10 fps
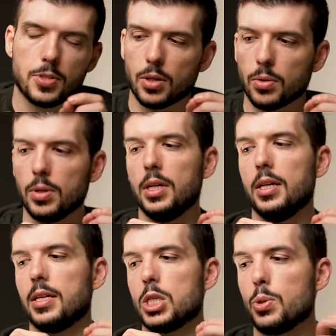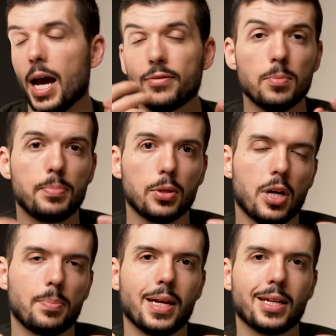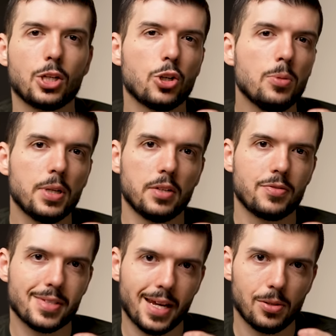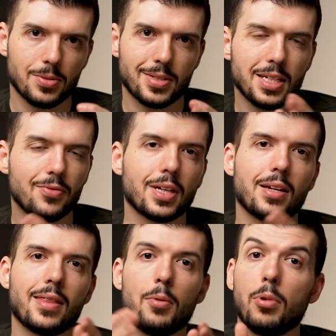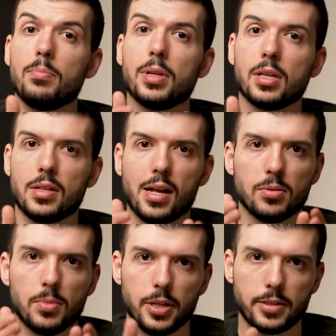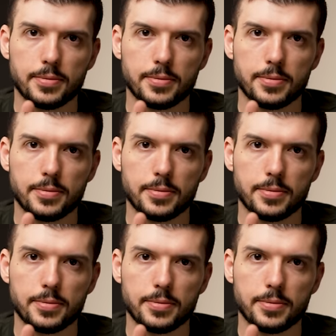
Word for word: So you have to build up a good bit of sales to even get to that $1 million mark.